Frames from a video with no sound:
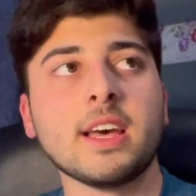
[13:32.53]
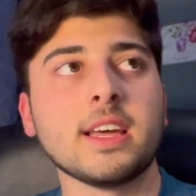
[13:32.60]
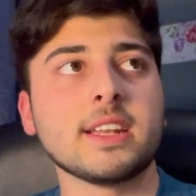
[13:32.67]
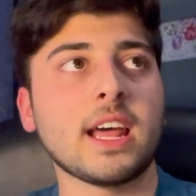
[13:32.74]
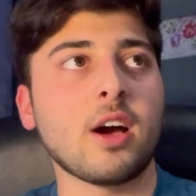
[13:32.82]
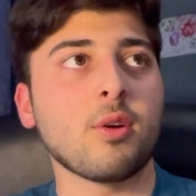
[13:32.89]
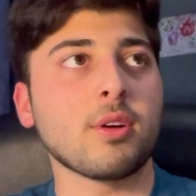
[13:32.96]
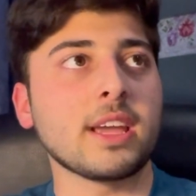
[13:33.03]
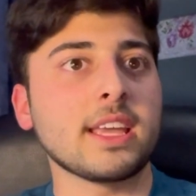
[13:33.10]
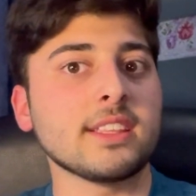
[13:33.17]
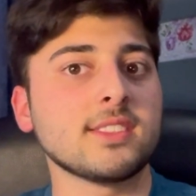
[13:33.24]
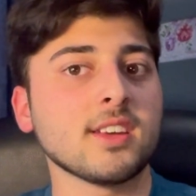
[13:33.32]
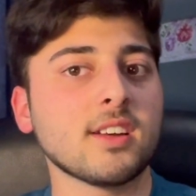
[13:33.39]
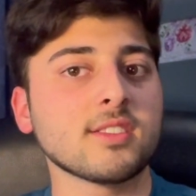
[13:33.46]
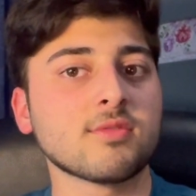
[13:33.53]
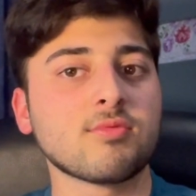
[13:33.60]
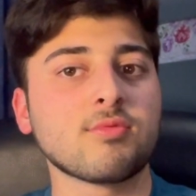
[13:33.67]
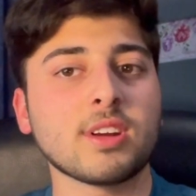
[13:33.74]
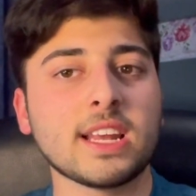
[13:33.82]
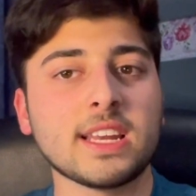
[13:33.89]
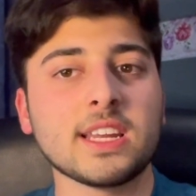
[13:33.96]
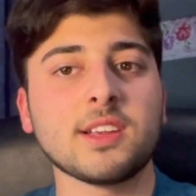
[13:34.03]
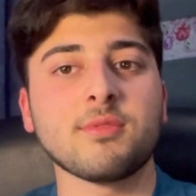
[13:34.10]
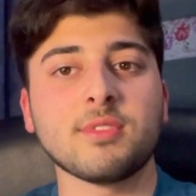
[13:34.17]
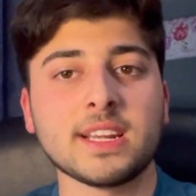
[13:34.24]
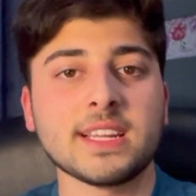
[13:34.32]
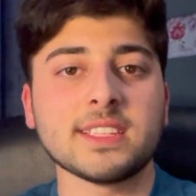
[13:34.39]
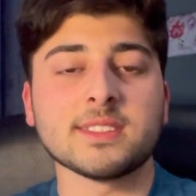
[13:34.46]
Now it does really,
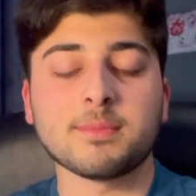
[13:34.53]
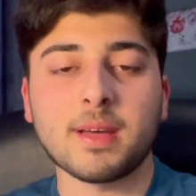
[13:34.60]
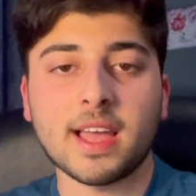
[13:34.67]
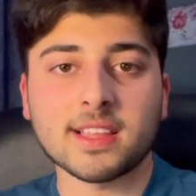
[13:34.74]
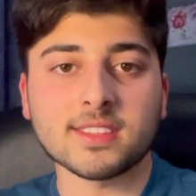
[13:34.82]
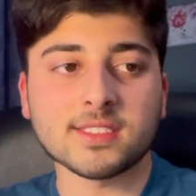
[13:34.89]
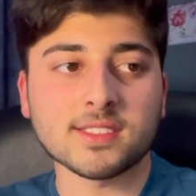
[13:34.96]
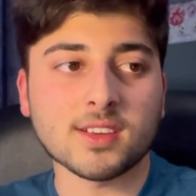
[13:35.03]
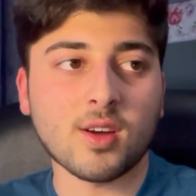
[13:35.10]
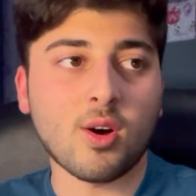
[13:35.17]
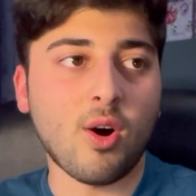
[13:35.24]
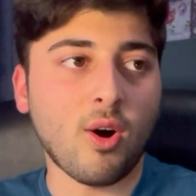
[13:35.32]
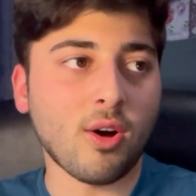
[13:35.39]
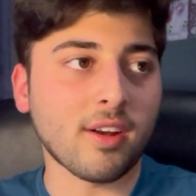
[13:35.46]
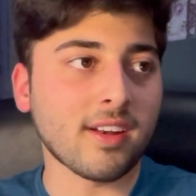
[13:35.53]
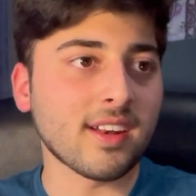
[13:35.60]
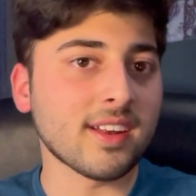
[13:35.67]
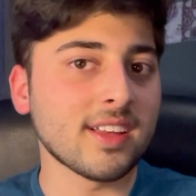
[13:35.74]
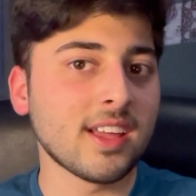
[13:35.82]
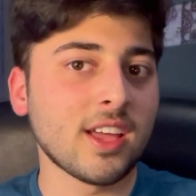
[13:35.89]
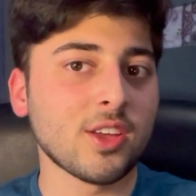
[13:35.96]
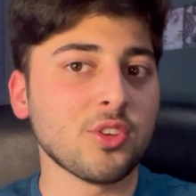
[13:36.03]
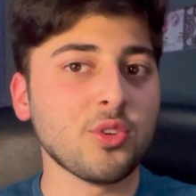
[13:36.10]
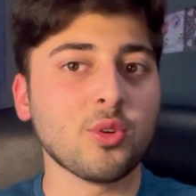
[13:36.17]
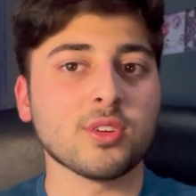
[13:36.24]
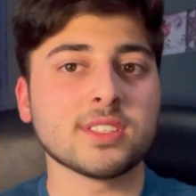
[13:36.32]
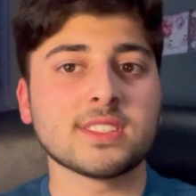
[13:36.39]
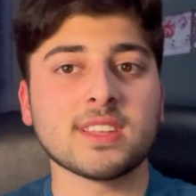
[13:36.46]
really depend on
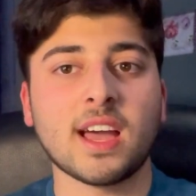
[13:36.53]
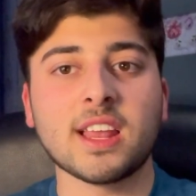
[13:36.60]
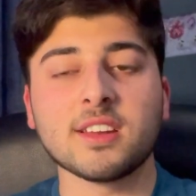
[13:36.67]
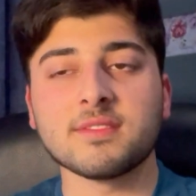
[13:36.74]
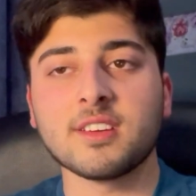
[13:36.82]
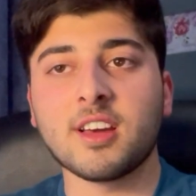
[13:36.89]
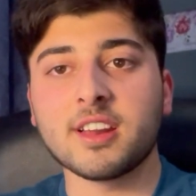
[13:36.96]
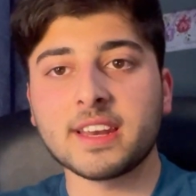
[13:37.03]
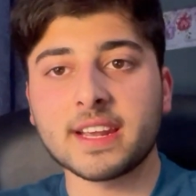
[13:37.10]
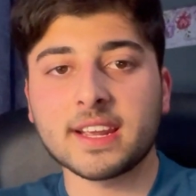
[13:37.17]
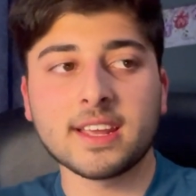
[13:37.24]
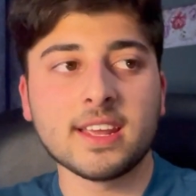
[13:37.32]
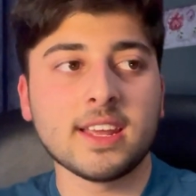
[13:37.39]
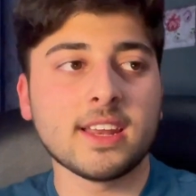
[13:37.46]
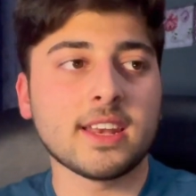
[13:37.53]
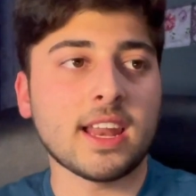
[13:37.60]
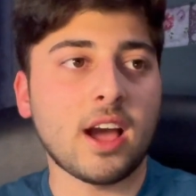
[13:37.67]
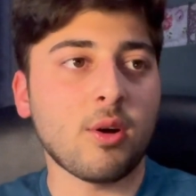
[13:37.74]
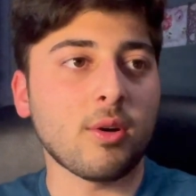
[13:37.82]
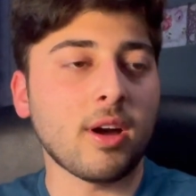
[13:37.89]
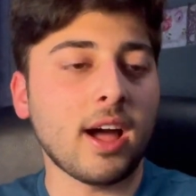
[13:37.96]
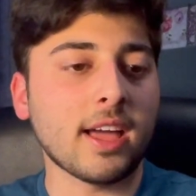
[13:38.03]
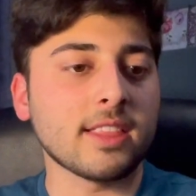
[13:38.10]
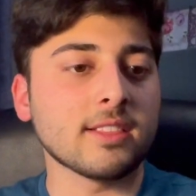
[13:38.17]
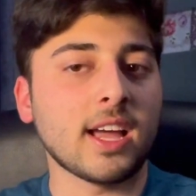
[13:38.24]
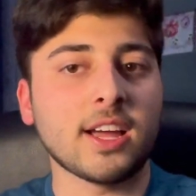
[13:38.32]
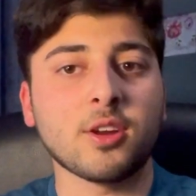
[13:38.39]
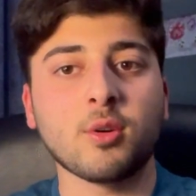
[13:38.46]
your style of learning. Now
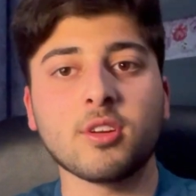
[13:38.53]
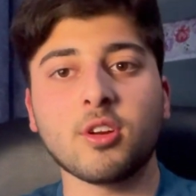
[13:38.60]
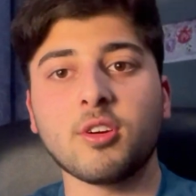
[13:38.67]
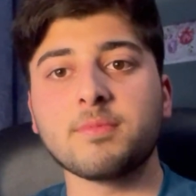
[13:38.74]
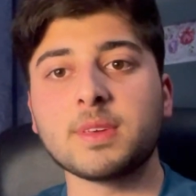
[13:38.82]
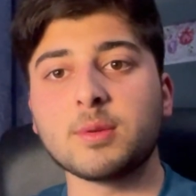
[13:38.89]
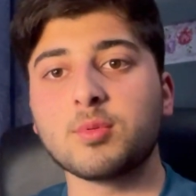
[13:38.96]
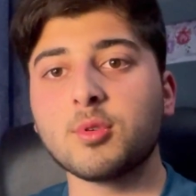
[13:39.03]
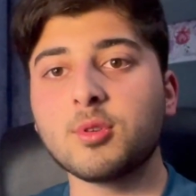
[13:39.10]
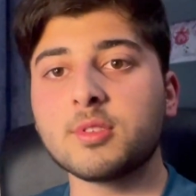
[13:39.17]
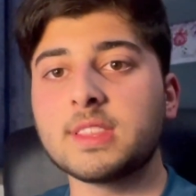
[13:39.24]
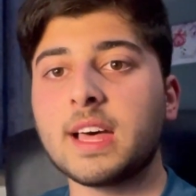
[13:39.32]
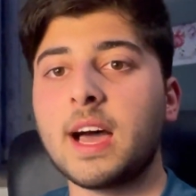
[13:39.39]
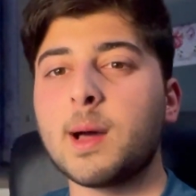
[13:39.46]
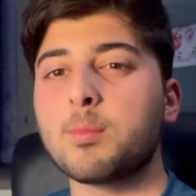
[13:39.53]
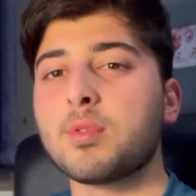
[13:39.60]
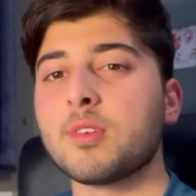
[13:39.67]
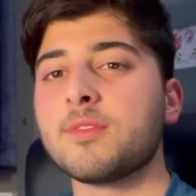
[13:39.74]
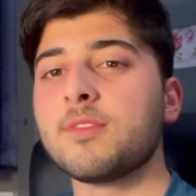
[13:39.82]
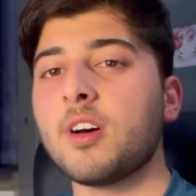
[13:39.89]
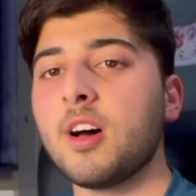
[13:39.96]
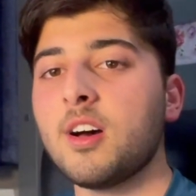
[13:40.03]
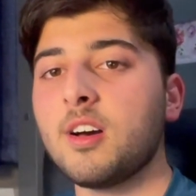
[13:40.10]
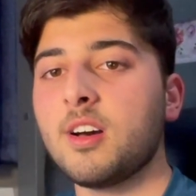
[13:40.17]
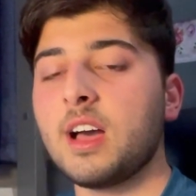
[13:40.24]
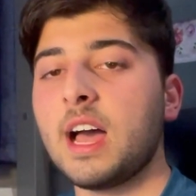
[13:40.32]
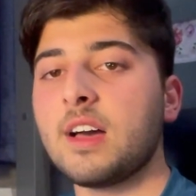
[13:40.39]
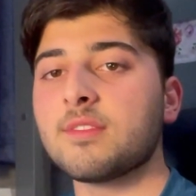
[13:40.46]
I know a lot of people that prefer
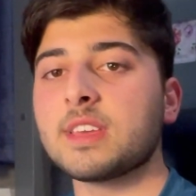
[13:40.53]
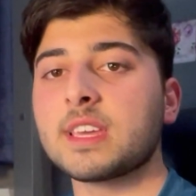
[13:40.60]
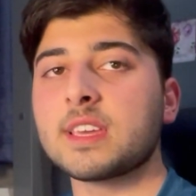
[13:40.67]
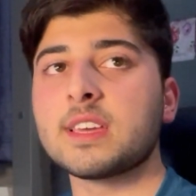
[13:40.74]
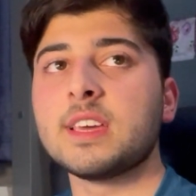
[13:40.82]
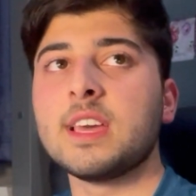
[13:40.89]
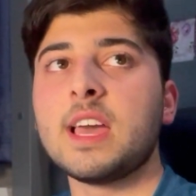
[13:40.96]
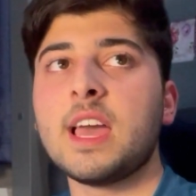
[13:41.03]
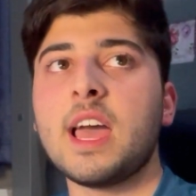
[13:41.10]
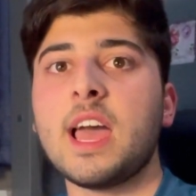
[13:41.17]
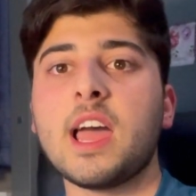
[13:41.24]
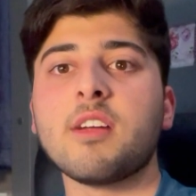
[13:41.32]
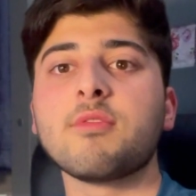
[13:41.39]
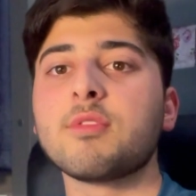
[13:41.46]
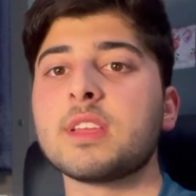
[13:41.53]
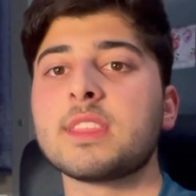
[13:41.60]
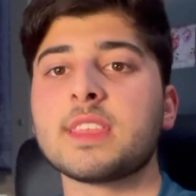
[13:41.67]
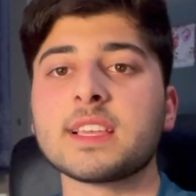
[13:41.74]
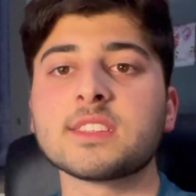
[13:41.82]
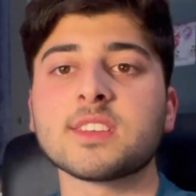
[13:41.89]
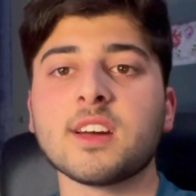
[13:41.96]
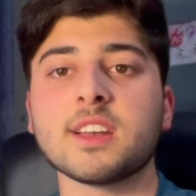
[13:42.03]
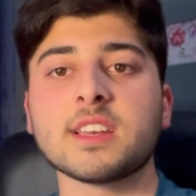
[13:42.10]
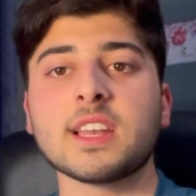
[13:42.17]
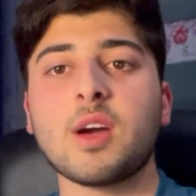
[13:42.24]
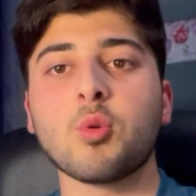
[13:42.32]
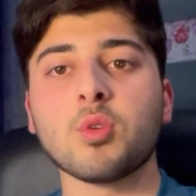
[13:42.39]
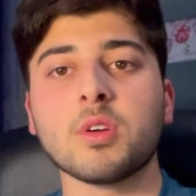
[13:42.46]
having everything done
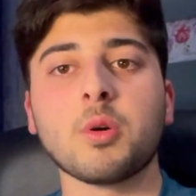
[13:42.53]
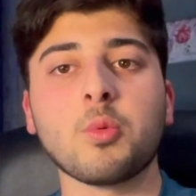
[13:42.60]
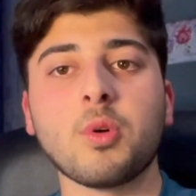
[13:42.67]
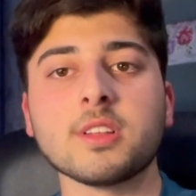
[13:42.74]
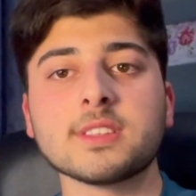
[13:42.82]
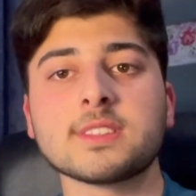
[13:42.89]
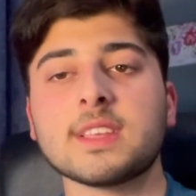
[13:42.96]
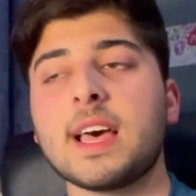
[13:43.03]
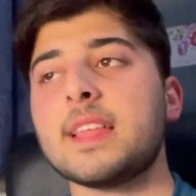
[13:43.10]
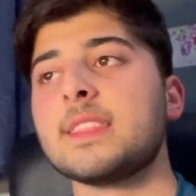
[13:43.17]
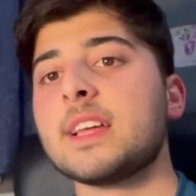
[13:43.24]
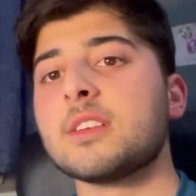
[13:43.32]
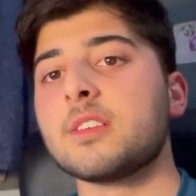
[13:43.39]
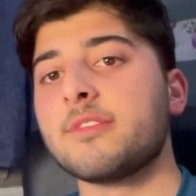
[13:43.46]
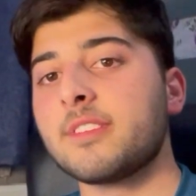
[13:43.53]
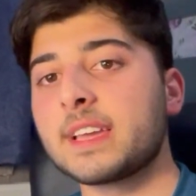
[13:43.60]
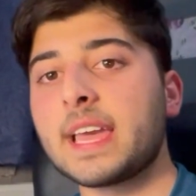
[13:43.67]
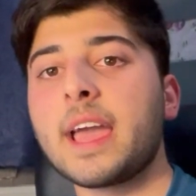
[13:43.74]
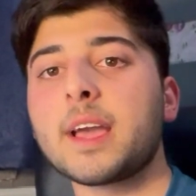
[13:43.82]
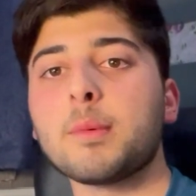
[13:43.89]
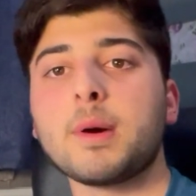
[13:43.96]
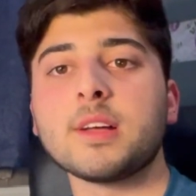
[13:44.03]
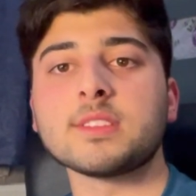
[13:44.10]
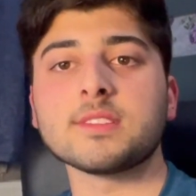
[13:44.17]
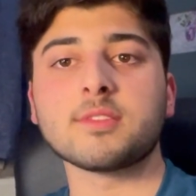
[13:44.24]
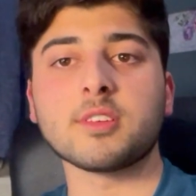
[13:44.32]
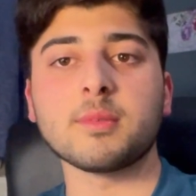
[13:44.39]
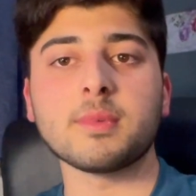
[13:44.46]
all at once and then forgetting about
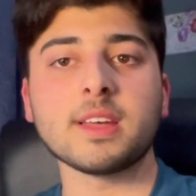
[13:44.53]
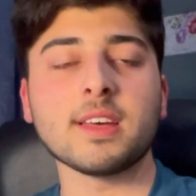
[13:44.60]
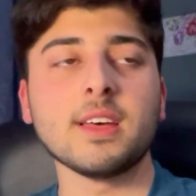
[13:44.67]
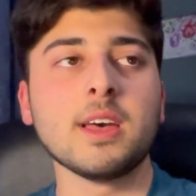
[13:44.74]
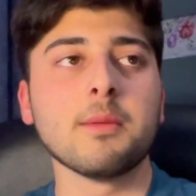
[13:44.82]
it for a bit.